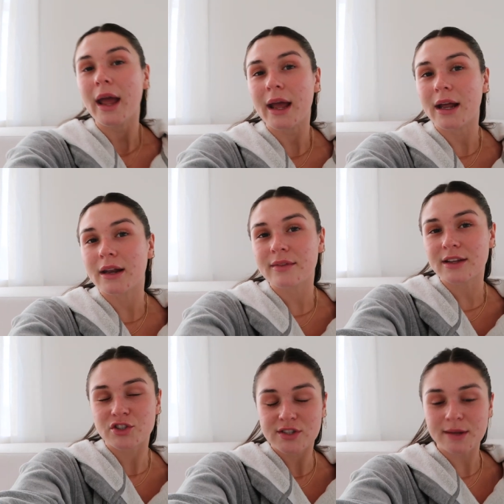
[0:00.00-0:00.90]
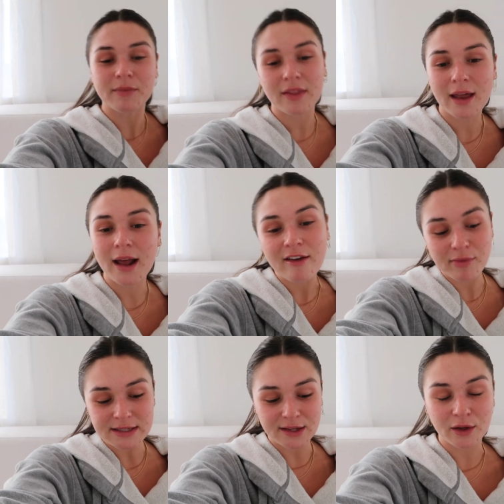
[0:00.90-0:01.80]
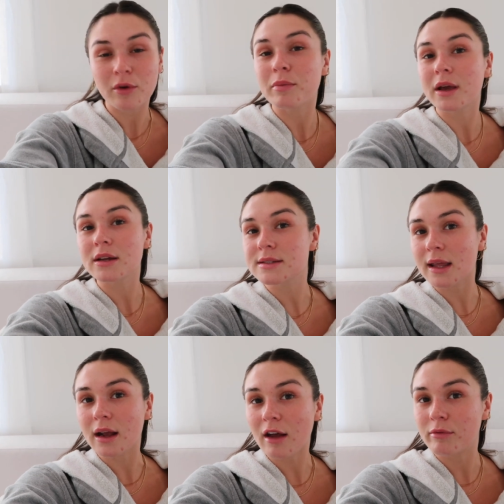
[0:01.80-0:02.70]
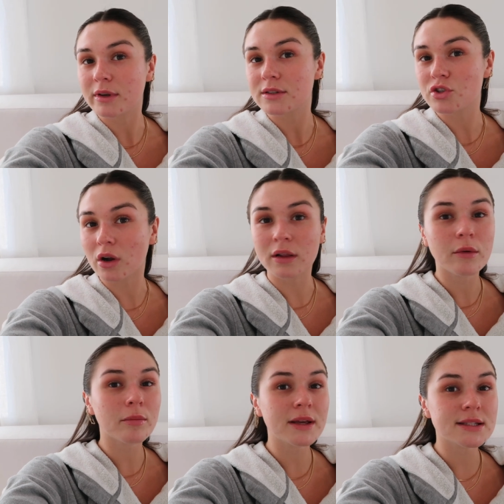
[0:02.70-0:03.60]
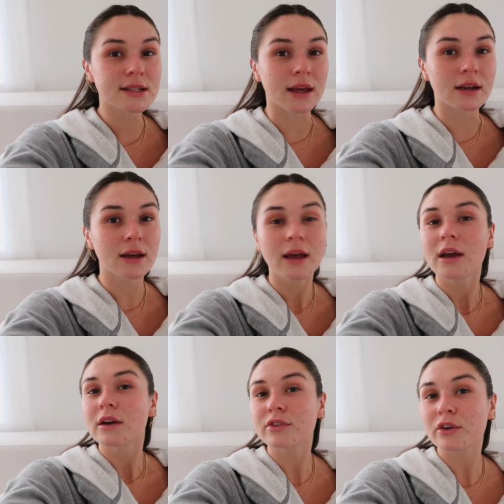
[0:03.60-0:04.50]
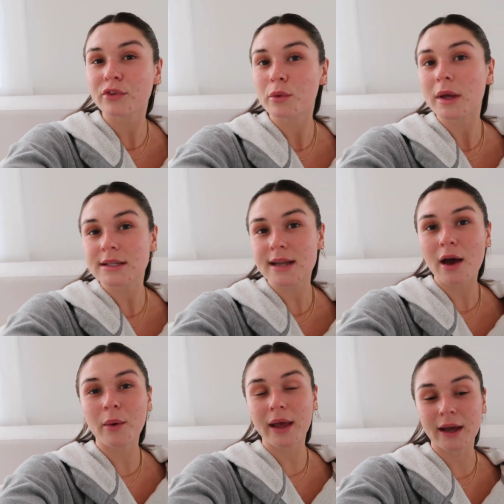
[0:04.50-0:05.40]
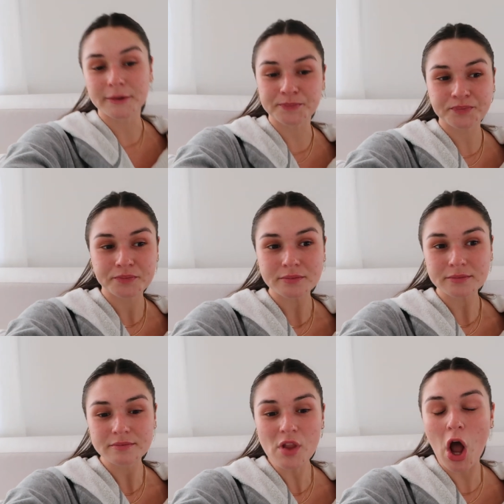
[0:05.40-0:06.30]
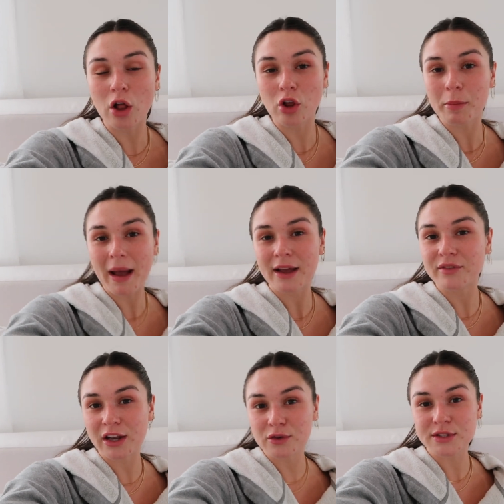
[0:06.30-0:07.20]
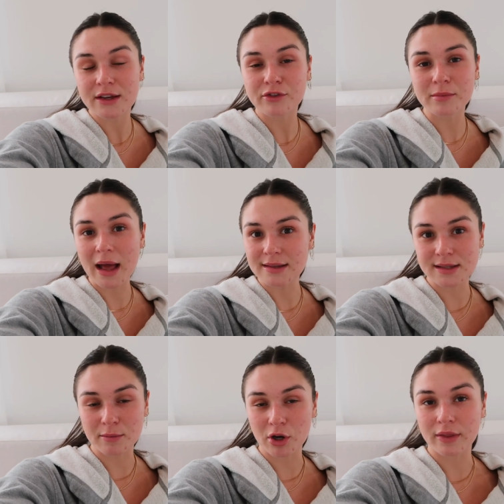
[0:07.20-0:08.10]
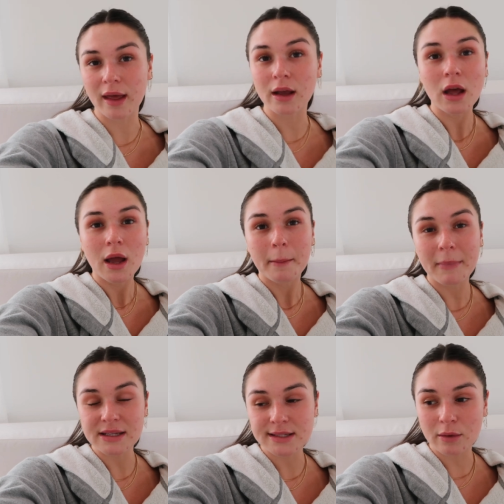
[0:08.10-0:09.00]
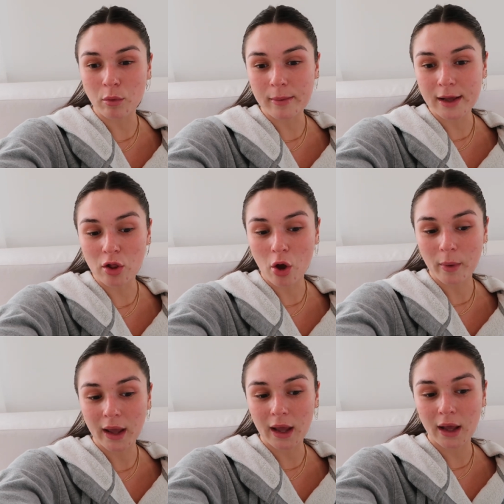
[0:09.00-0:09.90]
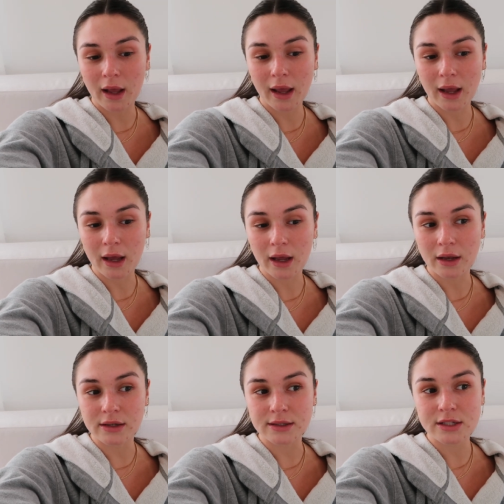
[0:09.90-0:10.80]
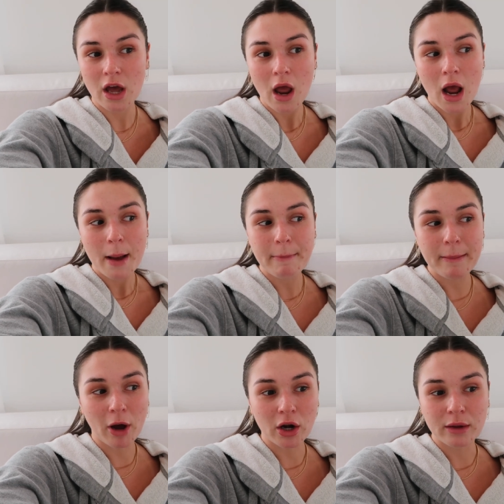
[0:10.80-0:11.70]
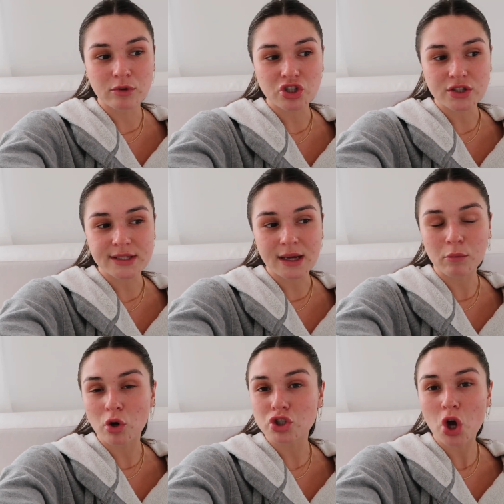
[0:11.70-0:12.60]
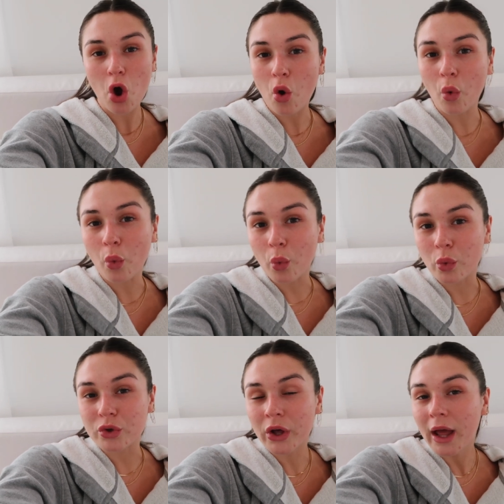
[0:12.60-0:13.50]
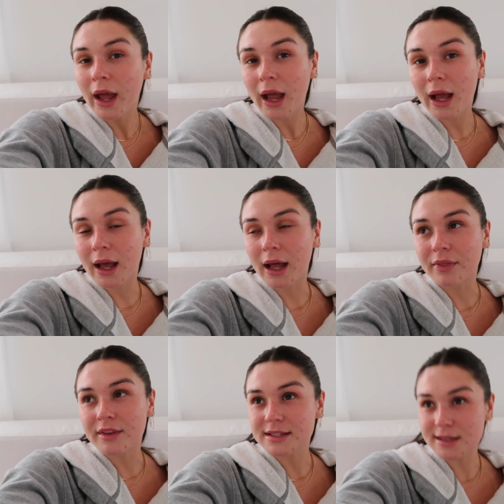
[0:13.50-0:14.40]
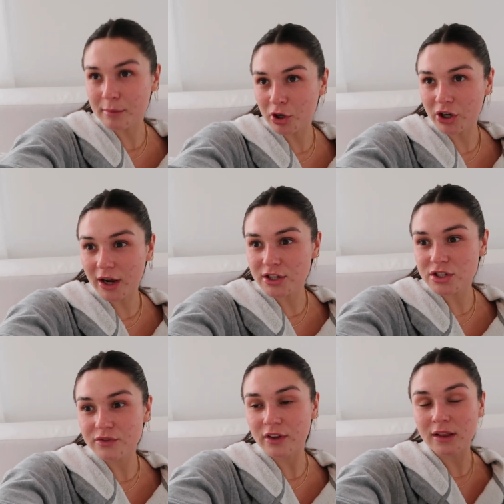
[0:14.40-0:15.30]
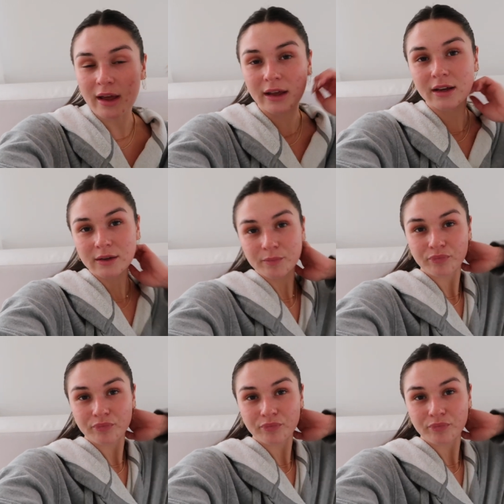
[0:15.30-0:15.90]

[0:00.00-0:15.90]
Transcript: And that's just something that I've been dealing with, because like I've been struggling with my skin for a few weeks now, and I'll look back at videos like from last summer and like my skin would be glowing and my body was just like more toned. And this summer, I just feel like